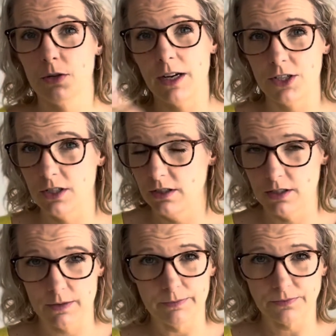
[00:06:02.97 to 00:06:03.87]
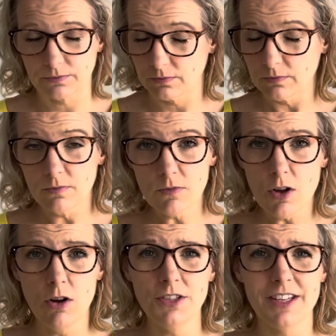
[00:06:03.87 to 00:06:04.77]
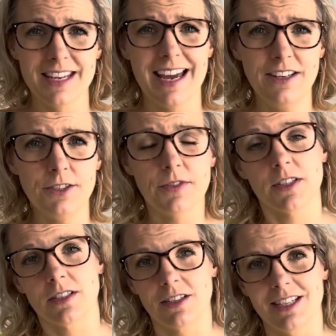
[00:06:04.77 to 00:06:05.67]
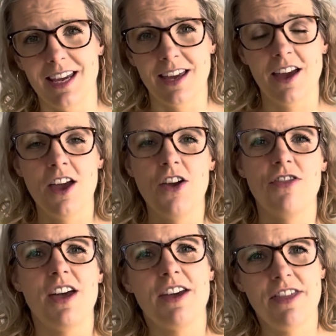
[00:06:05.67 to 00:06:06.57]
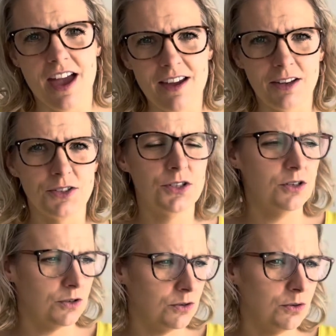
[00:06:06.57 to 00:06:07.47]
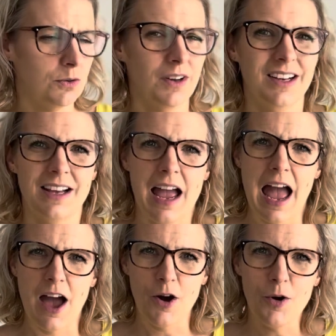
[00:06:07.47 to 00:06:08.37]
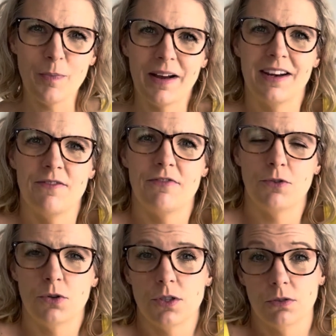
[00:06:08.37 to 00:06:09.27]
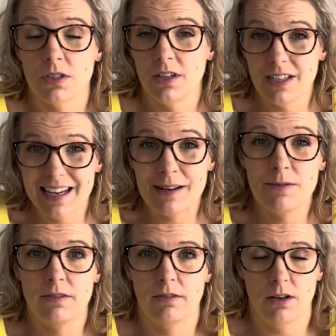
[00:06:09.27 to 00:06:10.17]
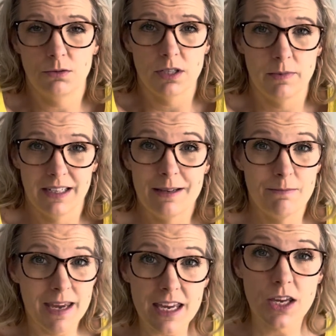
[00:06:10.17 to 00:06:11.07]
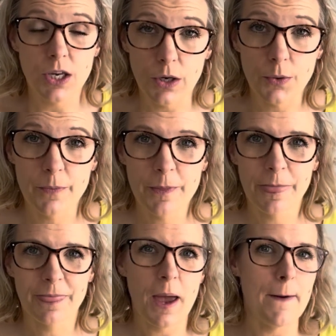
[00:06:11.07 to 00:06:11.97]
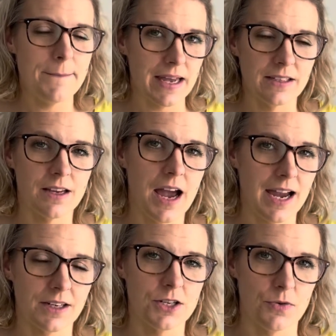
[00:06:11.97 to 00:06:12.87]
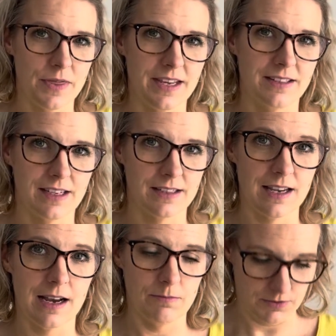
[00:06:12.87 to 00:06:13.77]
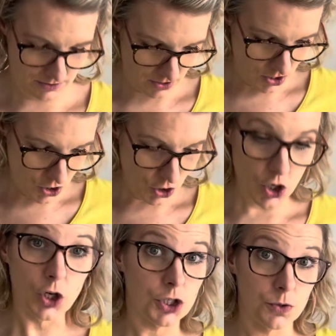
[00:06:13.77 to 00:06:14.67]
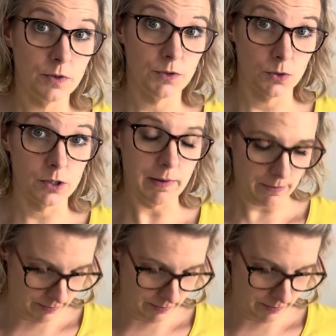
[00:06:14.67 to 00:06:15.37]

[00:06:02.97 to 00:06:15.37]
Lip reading: questions onto the end of the study. They're there to help and enforce your study and ultimately make you a better actor in these exams. Gosh, we've talked about